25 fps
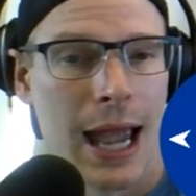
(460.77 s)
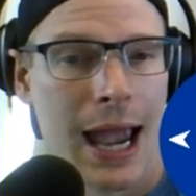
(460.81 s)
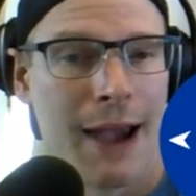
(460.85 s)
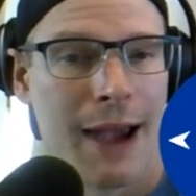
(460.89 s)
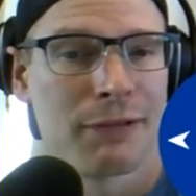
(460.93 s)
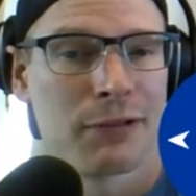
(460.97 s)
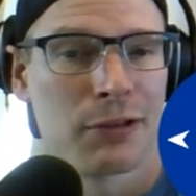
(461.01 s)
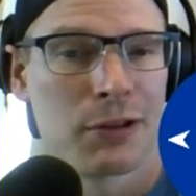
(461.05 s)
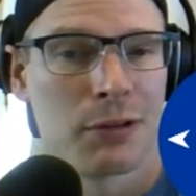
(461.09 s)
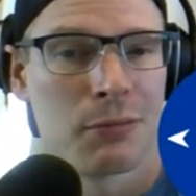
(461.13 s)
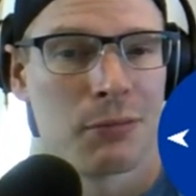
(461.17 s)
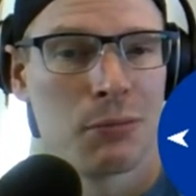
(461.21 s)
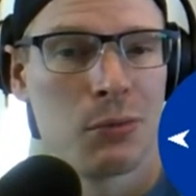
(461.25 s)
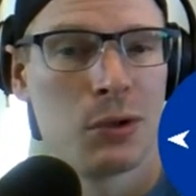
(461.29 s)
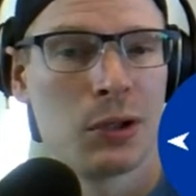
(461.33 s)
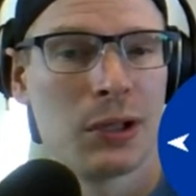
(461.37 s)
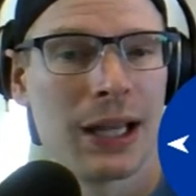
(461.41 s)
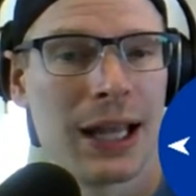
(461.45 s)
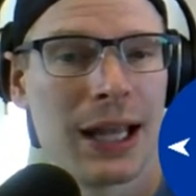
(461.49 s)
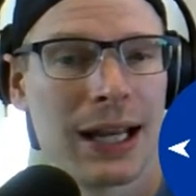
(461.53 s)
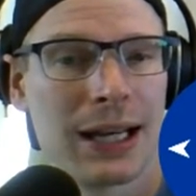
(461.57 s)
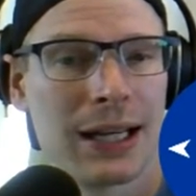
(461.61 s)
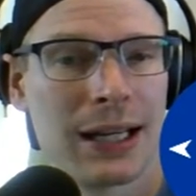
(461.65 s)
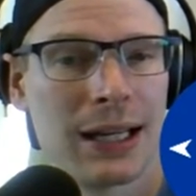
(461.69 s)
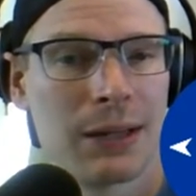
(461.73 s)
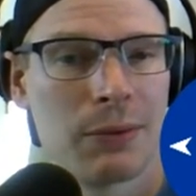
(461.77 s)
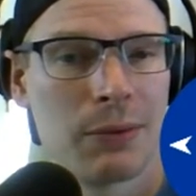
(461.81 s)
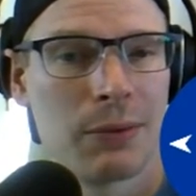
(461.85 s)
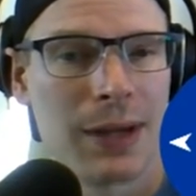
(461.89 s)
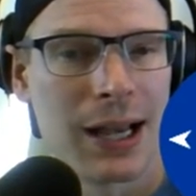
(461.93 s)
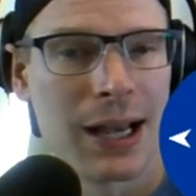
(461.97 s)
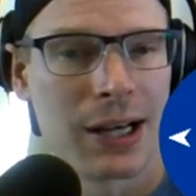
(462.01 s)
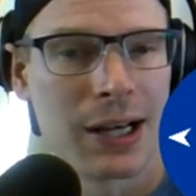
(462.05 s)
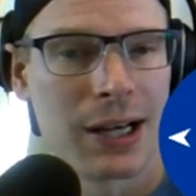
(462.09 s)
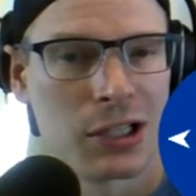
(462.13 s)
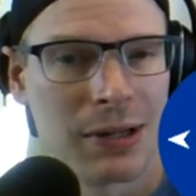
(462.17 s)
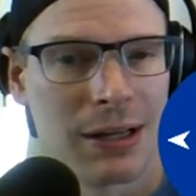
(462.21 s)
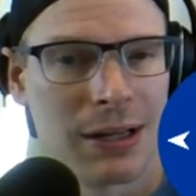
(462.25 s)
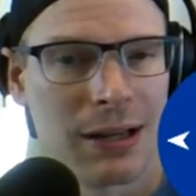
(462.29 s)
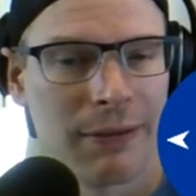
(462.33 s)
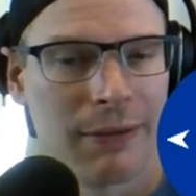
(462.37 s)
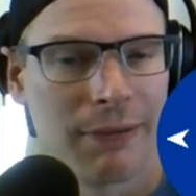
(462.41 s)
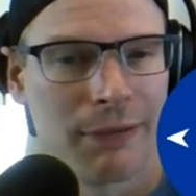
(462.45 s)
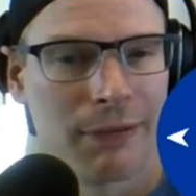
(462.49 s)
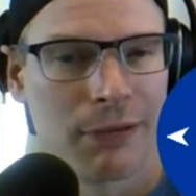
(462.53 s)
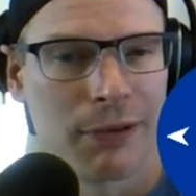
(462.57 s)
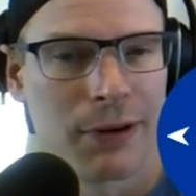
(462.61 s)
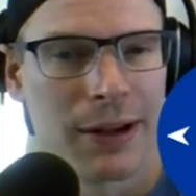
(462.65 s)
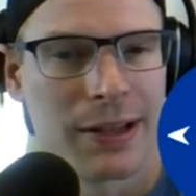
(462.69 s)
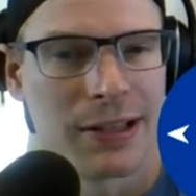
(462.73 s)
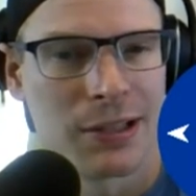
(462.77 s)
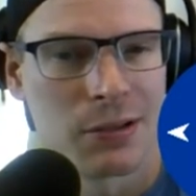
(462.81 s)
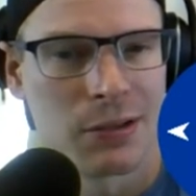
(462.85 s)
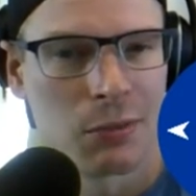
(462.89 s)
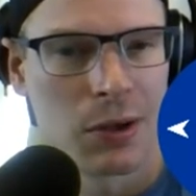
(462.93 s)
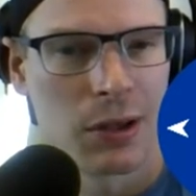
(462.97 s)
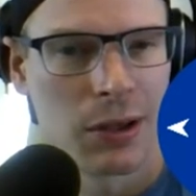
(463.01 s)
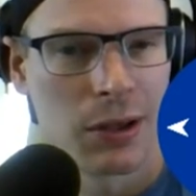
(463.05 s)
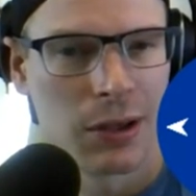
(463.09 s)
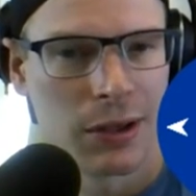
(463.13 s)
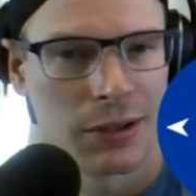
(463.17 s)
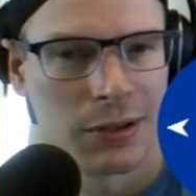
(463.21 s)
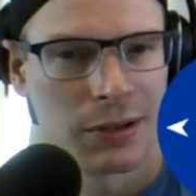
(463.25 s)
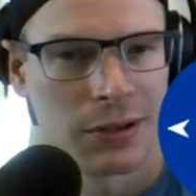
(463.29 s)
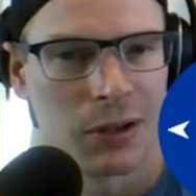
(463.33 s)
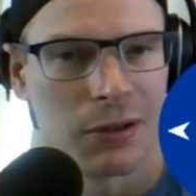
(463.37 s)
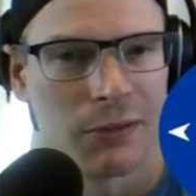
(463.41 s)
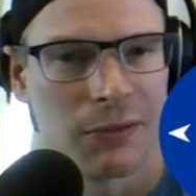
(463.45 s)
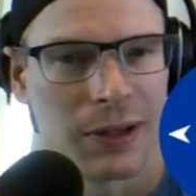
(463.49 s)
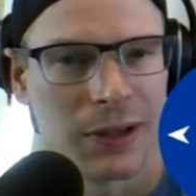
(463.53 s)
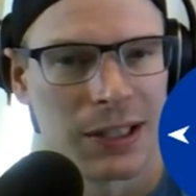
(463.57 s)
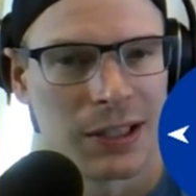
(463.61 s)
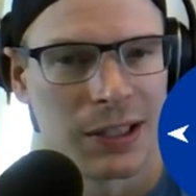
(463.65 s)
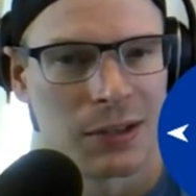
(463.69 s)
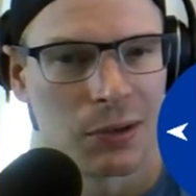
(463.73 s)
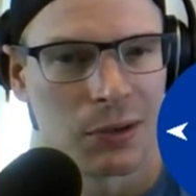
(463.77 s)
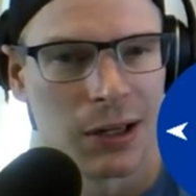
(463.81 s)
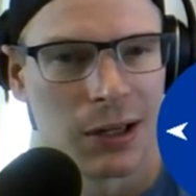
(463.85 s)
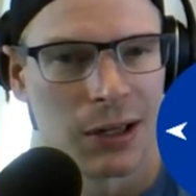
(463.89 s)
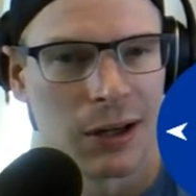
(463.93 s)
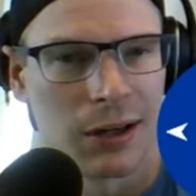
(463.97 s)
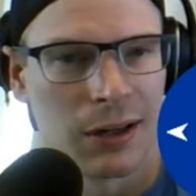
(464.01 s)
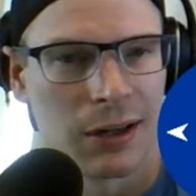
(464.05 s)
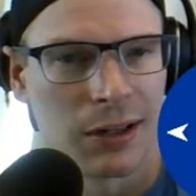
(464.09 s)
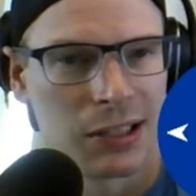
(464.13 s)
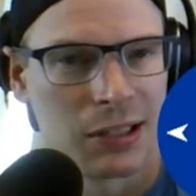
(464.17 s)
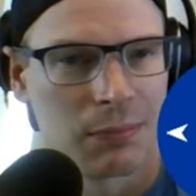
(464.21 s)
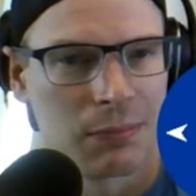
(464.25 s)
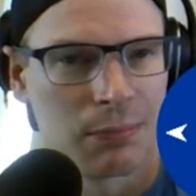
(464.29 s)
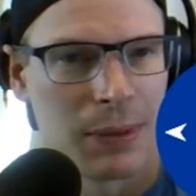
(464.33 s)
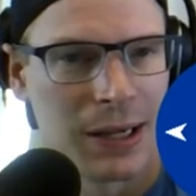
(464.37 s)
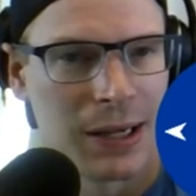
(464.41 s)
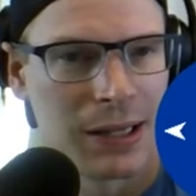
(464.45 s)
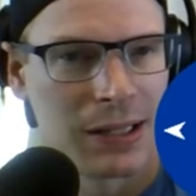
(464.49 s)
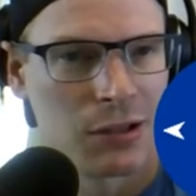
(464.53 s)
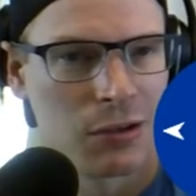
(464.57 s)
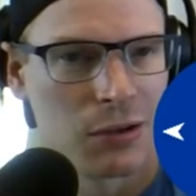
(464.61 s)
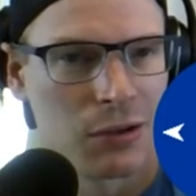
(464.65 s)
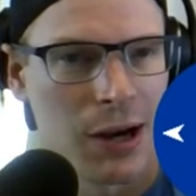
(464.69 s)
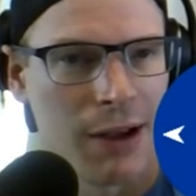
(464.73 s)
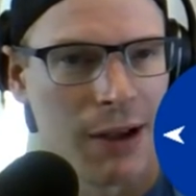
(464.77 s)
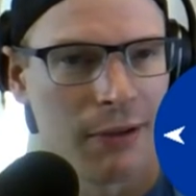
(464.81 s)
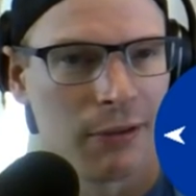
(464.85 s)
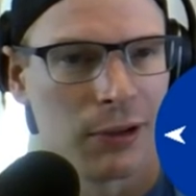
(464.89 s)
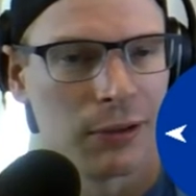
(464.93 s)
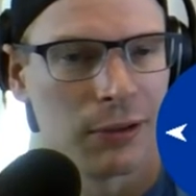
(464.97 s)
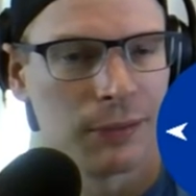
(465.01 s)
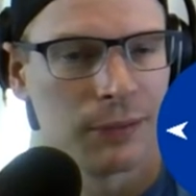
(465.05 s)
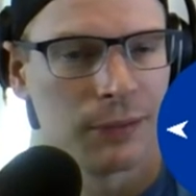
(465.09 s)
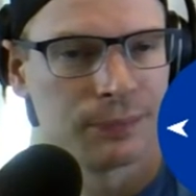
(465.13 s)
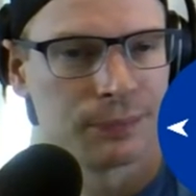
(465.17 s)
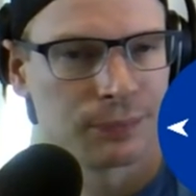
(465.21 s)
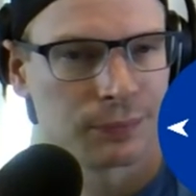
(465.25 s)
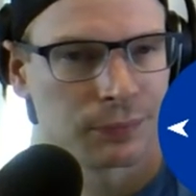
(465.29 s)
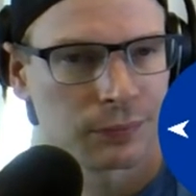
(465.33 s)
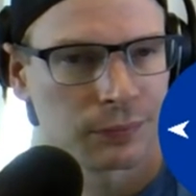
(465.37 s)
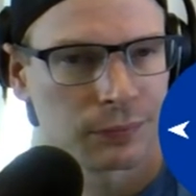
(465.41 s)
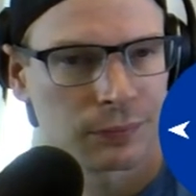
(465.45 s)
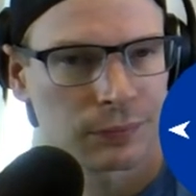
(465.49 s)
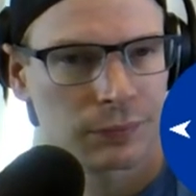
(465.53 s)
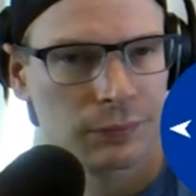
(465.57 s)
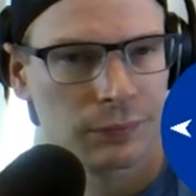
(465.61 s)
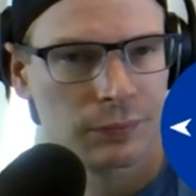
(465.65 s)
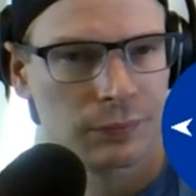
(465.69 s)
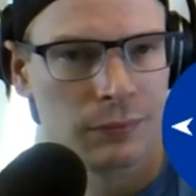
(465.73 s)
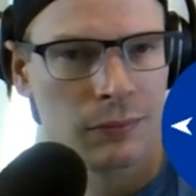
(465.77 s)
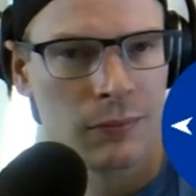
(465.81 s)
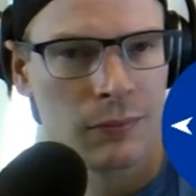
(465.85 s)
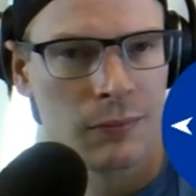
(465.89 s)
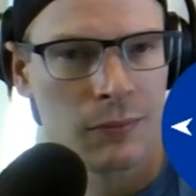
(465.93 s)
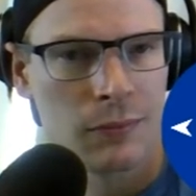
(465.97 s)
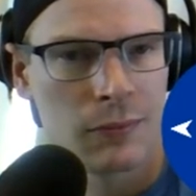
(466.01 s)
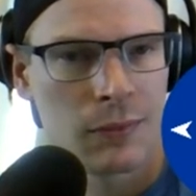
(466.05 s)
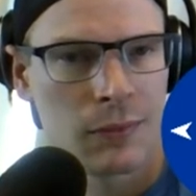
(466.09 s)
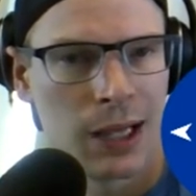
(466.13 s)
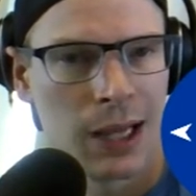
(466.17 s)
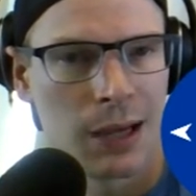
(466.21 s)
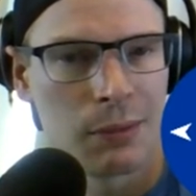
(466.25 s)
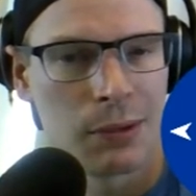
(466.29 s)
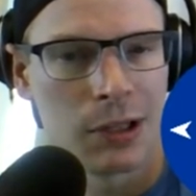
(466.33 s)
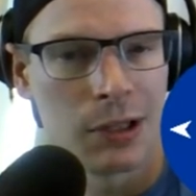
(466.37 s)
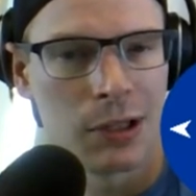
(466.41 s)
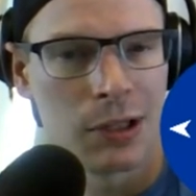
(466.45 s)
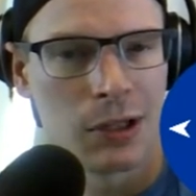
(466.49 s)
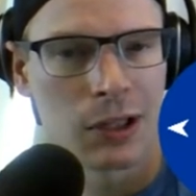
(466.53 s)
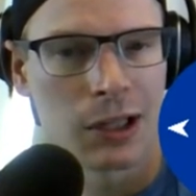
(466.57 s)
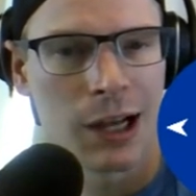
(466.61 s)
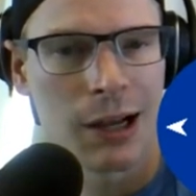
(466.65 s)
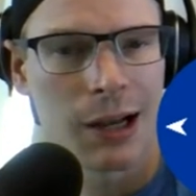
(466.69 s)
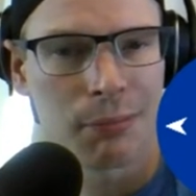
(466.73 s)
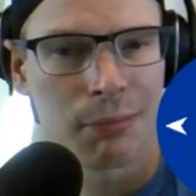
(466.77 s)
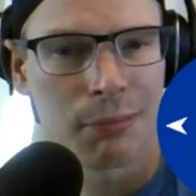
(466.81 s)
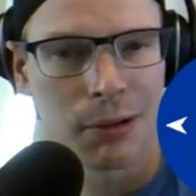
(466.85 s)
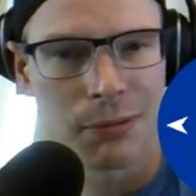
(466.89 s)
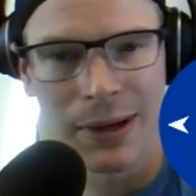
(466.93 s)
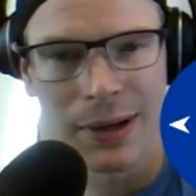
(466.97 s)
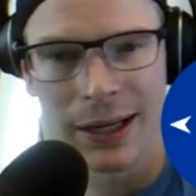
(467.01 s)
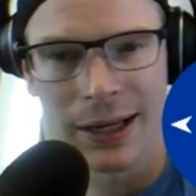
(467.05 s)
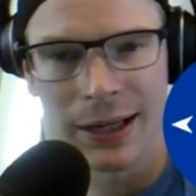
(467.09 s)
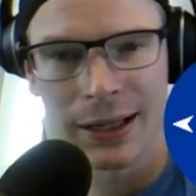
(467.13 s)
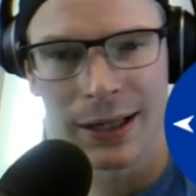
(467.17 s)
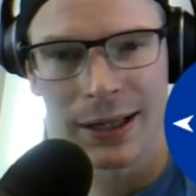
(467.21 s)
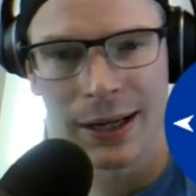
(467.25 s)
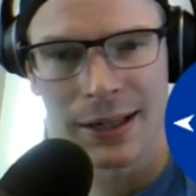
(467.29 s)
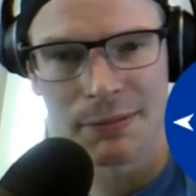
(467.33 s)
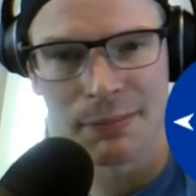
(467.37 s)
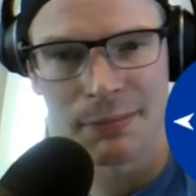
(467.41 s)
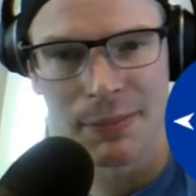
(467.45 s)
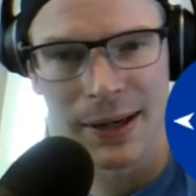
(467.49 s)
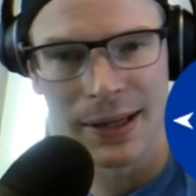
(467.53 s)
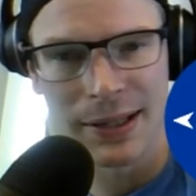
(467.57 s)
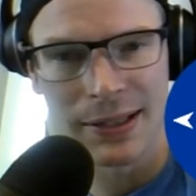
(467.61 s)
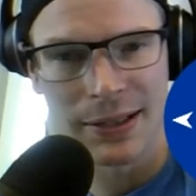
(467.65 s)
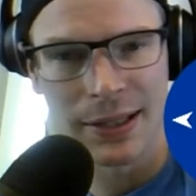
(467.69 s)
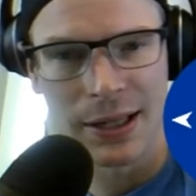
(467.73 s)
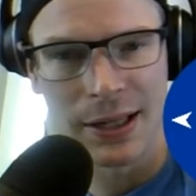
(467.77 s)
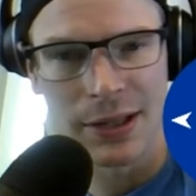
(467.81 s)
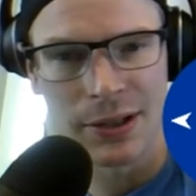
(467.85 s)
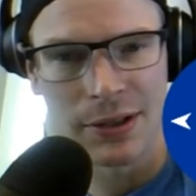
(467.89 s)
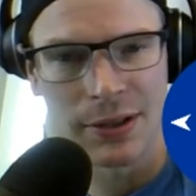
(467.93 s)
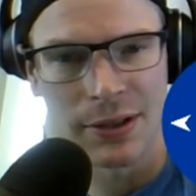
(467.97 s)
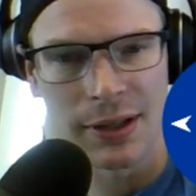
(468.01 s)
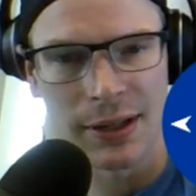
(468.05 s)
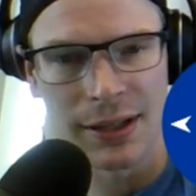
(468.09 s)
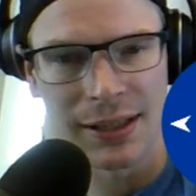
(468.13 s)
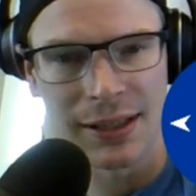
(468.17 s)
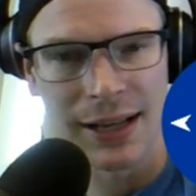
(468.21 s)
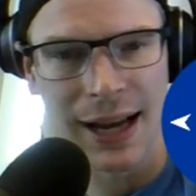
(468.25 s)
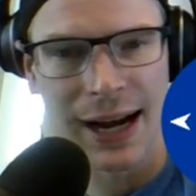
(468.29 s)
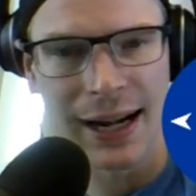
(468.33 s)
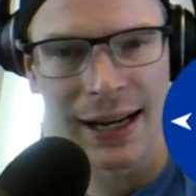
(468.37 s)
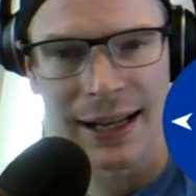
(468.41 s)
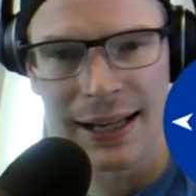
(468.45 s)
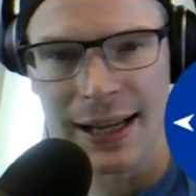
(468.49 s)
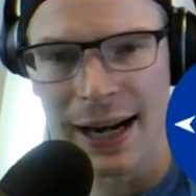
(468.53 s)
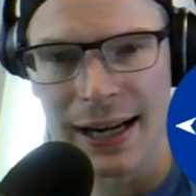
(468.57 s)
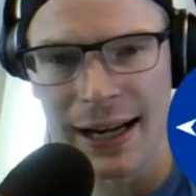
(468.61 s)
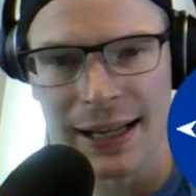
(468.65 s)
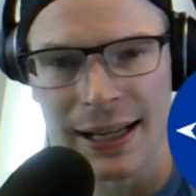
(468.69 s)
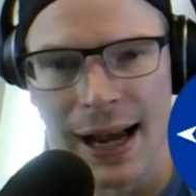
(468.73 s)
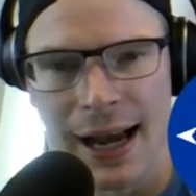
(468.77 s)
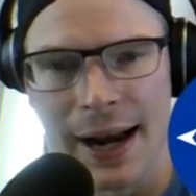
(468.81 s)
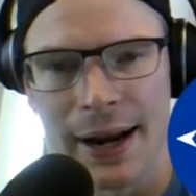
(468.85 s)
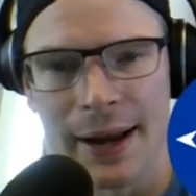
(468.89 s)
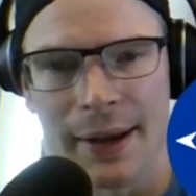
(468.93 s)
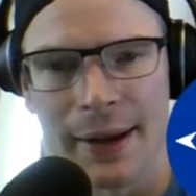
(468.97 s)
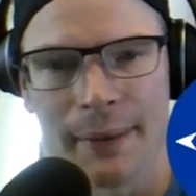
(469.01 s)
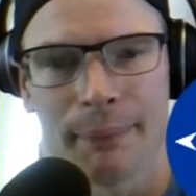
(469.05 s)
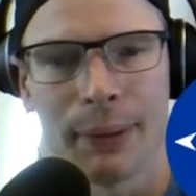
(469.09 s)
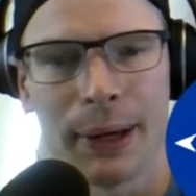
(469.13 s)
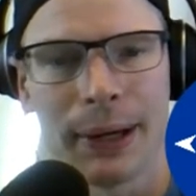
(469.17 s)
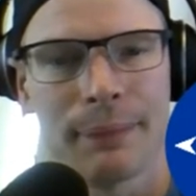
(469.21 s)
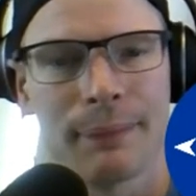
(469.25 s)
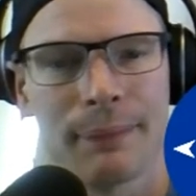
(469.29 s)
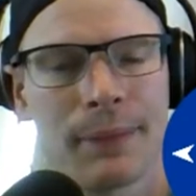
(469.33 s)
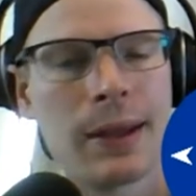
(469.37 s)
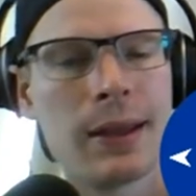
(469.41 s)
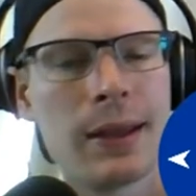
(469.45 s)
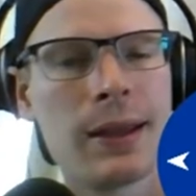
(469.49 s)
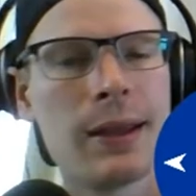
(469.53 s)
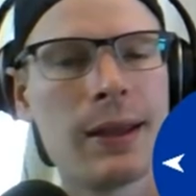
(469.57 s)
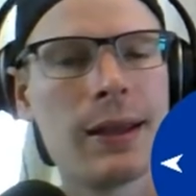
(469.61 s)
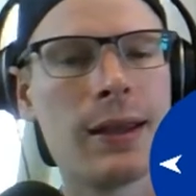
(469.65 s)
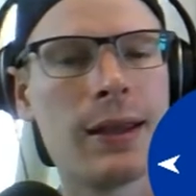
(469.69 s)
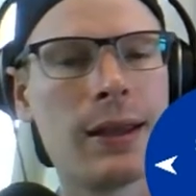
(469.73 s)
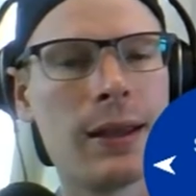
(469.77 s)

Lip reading: after the moon landing, we actually become friends with the Soviets regarding space travel. And we hook up, we make a nice space station, and yada, yada, yada. But